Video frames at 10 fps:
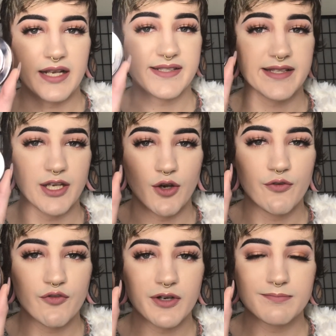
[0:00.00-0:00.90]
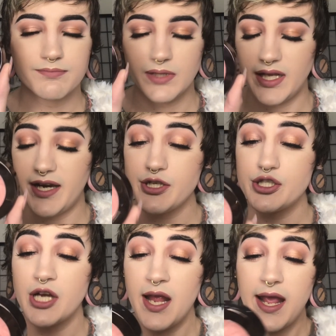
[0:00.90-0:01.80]
It's the Ofra
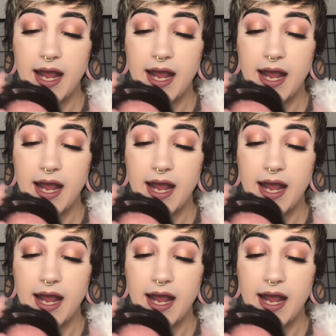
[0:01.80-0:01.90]
blush,